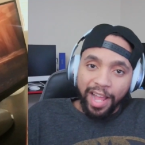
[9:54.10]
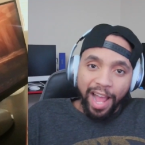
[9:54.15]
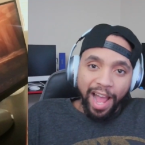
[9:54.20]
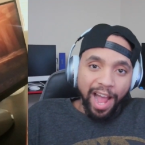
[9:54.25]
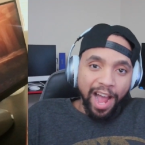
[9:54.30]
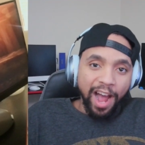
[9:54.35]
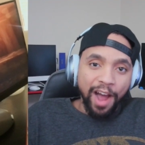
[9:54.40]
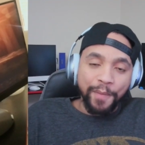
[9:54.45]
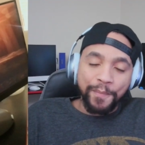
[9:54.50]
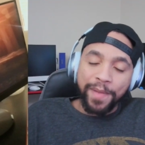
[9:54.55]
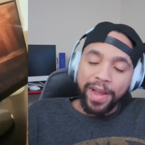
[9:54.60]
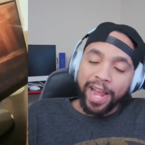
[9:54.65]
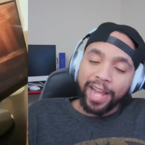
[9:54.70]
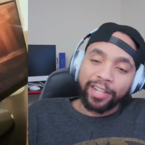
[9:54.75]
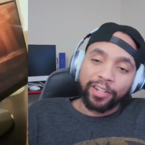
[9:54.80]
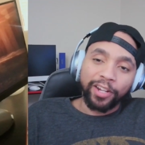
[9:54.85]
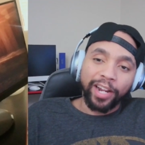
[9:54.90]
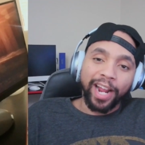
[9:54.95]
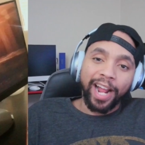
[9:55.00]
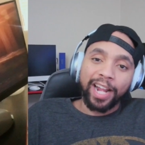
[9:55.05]
Oh man, I
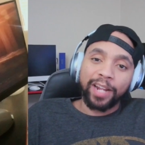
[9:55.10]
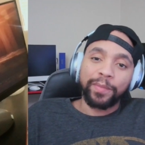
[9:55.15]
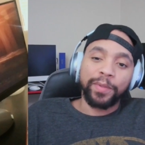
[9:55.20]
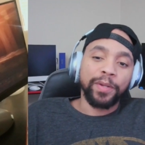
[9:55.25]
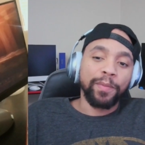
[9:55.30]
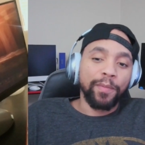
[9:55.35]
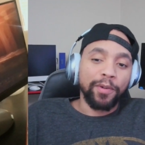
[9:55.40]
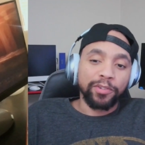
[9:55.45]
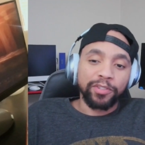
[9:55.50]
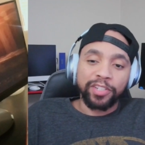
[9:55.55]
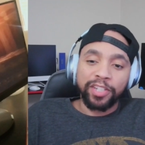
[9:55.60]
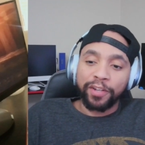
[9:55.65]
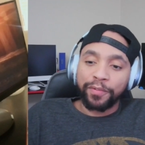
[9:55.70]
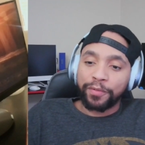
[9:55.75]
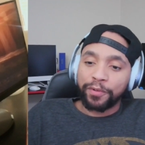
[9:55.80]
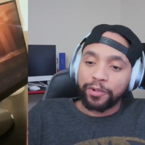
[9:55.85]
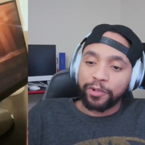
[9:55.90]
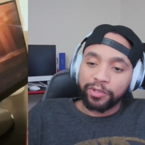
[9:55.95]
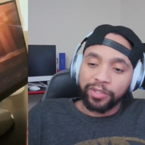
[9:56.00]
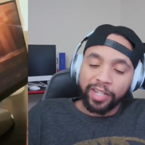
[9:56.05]
know that gotta be the most
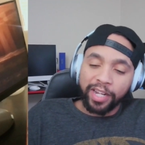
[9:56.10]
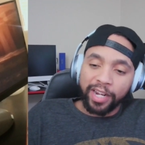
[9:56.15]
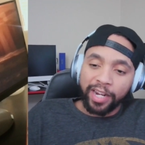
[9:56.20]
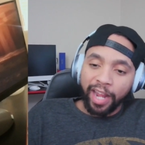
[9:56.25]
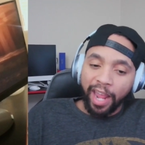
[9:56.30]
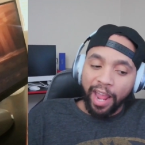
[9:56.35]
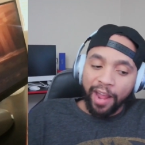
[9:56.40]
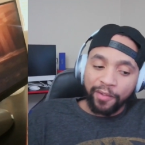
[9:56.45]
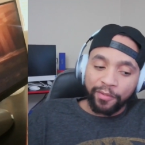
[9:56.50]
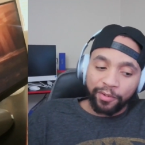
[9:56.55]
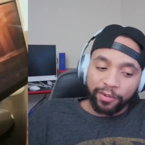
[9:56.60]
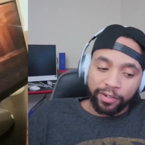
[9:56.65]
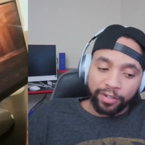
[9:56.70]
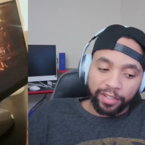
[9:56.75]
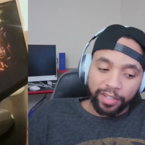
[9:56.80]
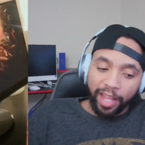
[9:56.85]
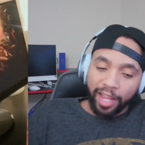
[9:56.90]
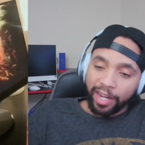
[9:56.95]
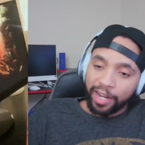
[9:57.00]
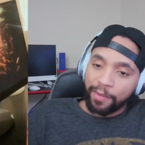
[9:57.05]
difficult thing ever.
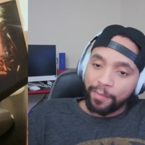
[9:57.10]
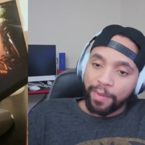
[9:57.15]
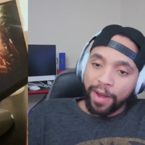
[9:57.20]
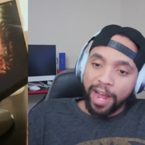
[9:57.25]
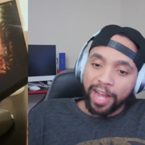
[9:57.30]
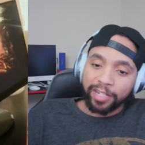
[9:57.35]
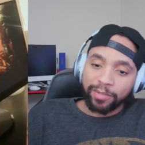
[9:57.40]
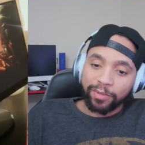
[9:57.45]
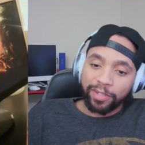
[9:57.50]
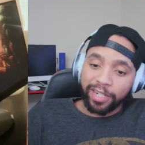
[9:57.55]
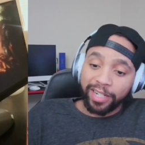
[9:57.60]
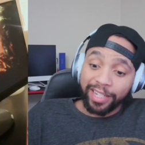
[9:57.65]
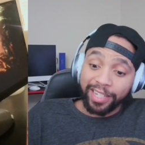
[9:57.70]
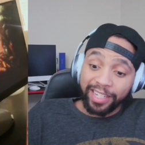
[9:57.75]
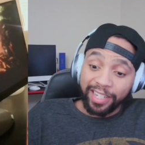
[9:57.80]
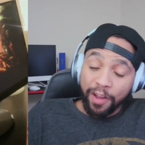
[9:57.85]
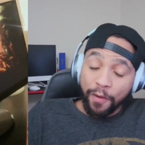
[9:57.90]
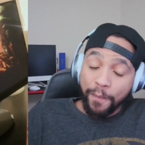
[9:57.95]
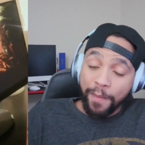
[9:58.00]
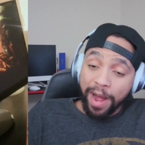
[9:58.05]
Like impossible to
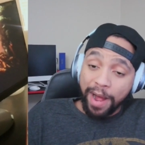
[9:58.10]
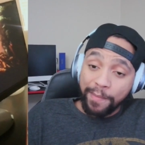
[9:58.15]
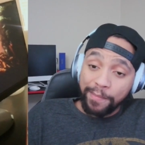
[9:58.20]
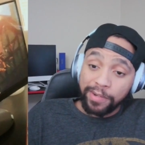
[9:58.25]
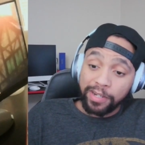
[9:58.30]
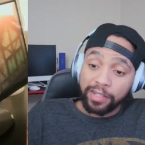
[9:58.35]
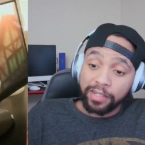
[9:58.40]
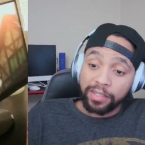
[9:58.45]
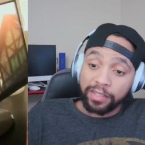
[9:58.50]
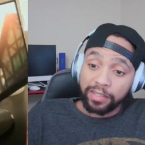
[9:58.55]
leave your mama.